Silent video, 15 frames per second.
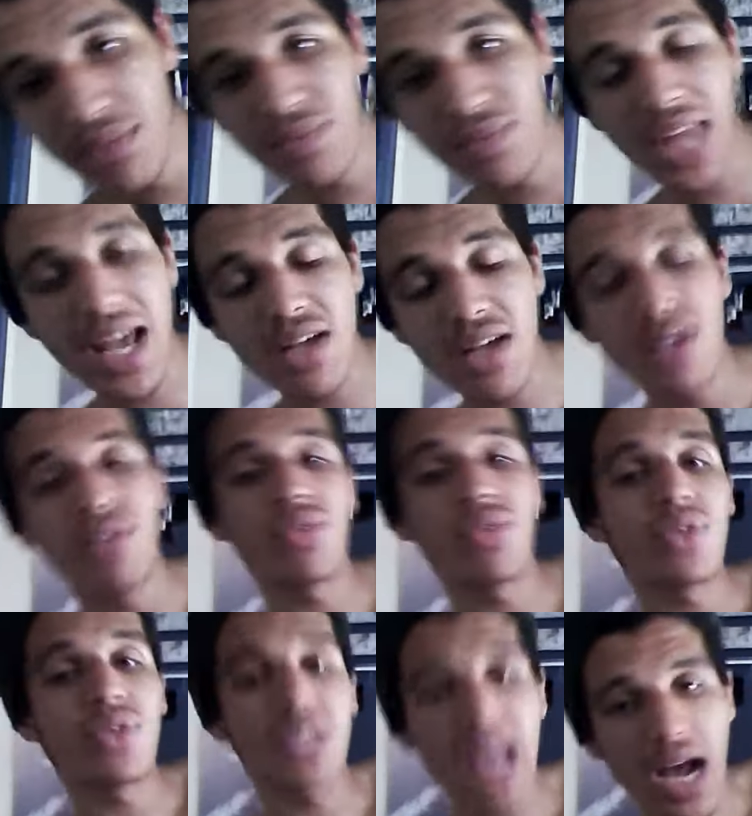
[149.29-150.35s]
That
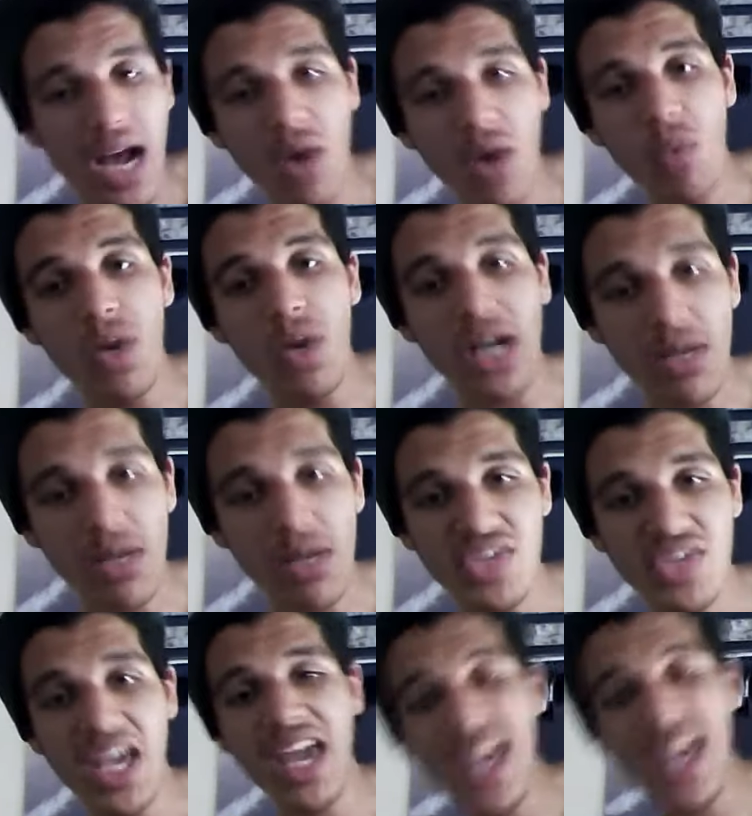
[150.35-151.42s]
for now on I'm
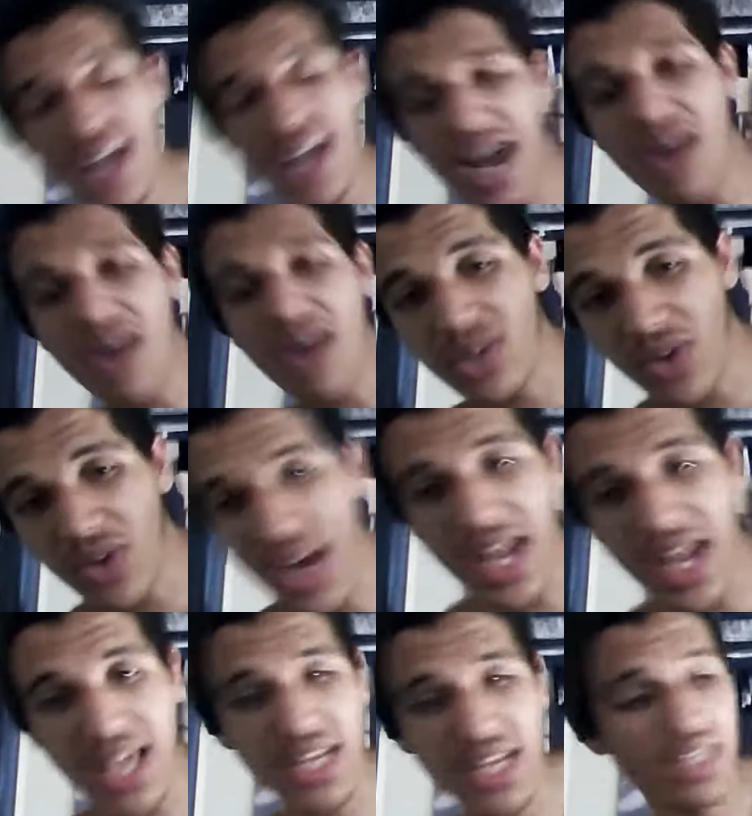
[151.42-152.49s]
saying I'm
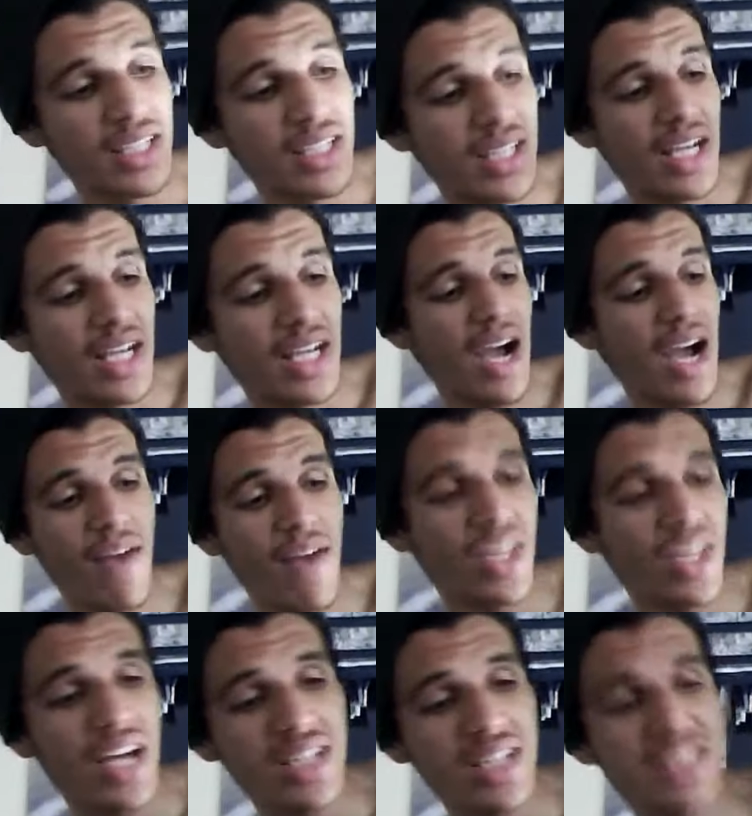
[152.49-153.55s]
gray. I'm
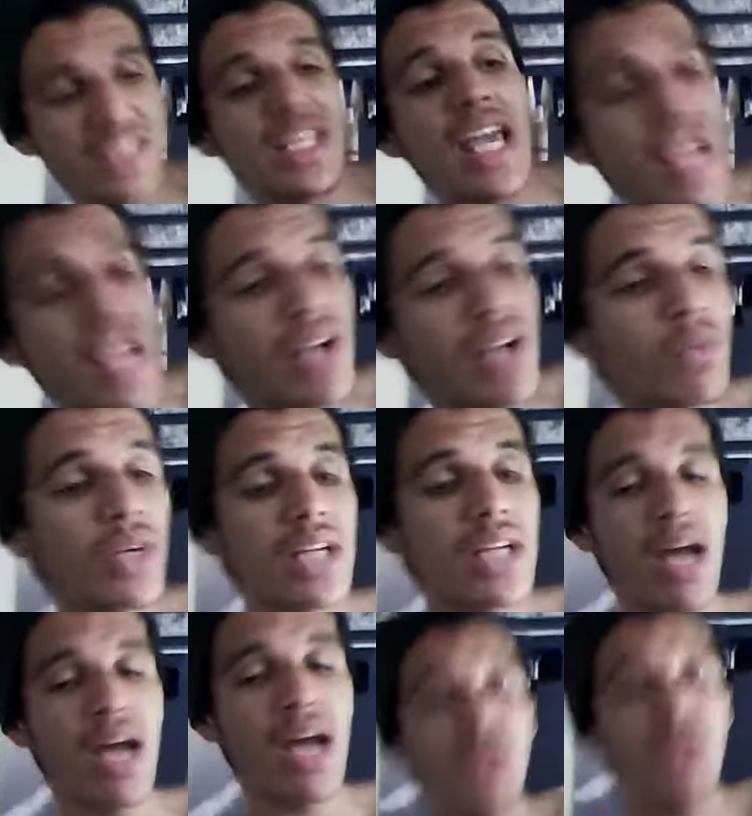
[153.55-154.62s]
not saying what
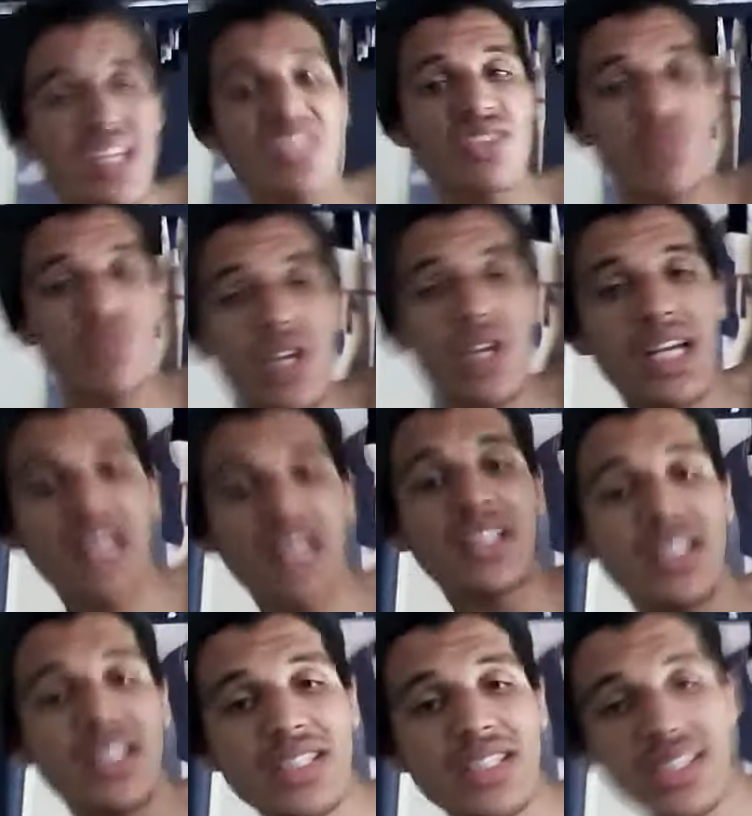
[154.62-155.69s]
I'm mixed with
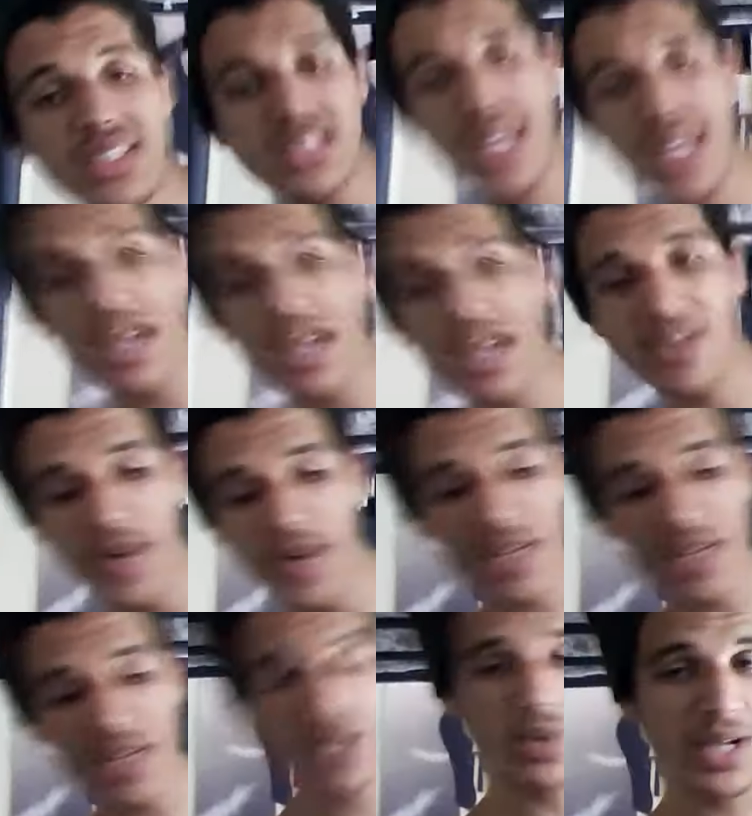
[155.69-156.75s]
unless they
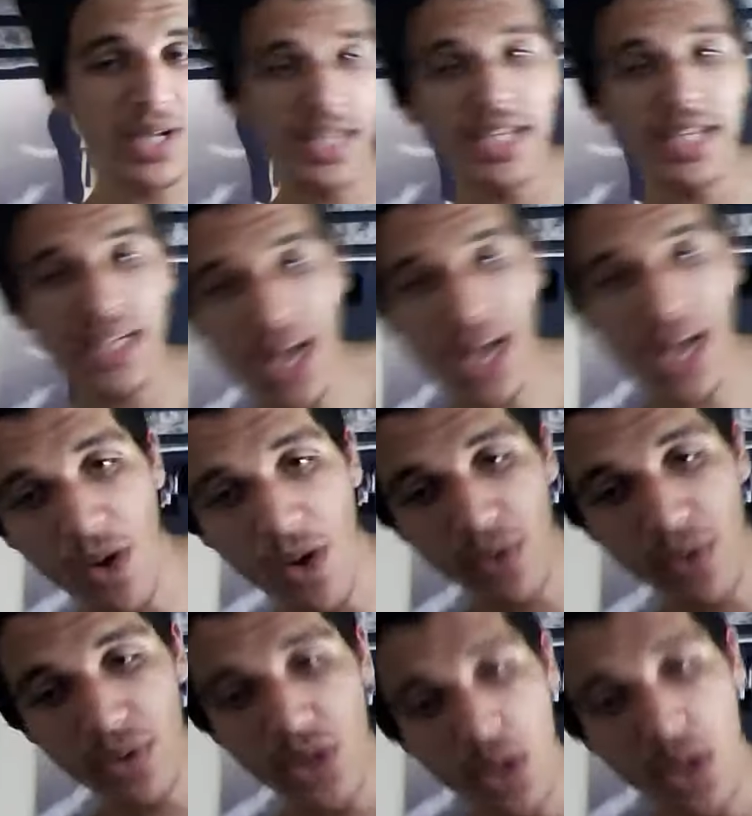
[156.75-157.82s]
wanna really
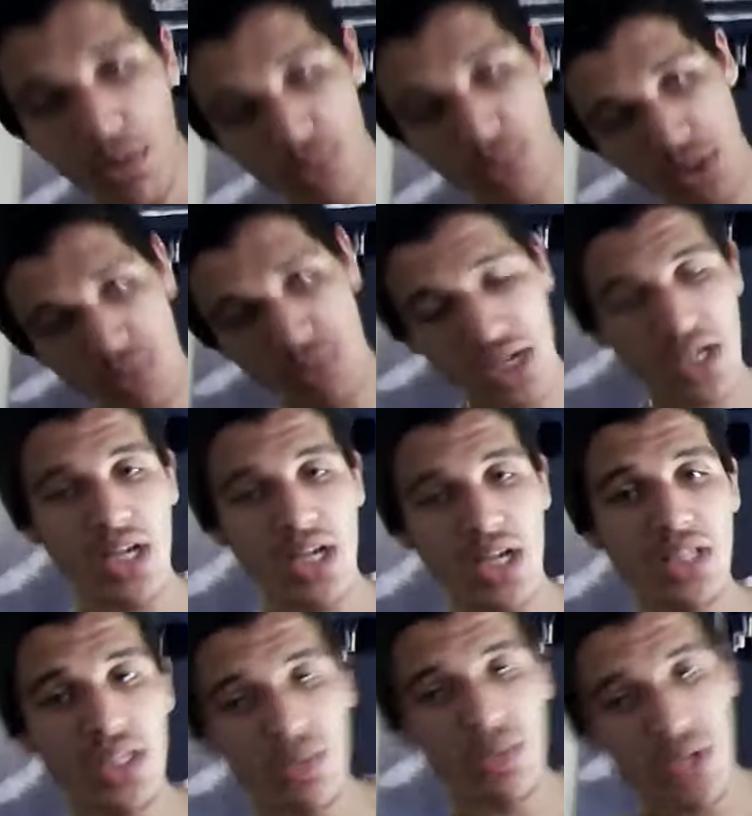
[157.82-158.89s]
know. But my
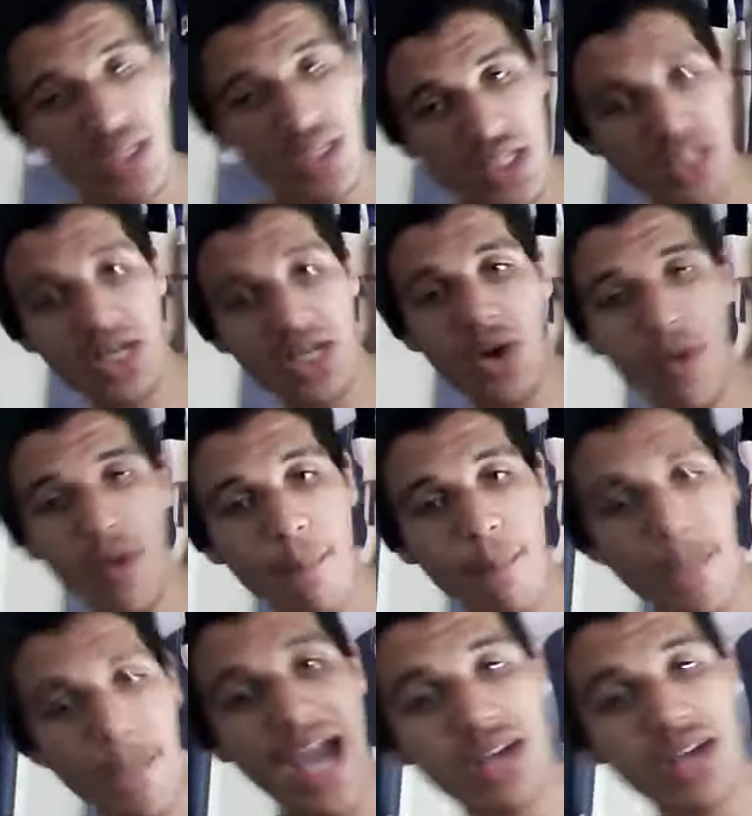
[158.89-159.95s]
color really don't
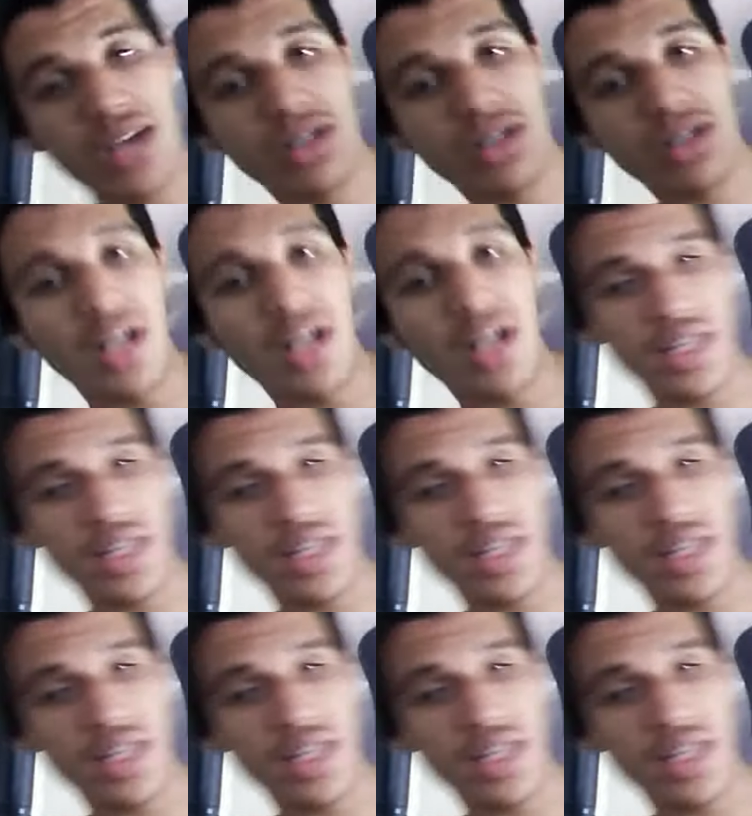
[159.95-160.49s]
matter.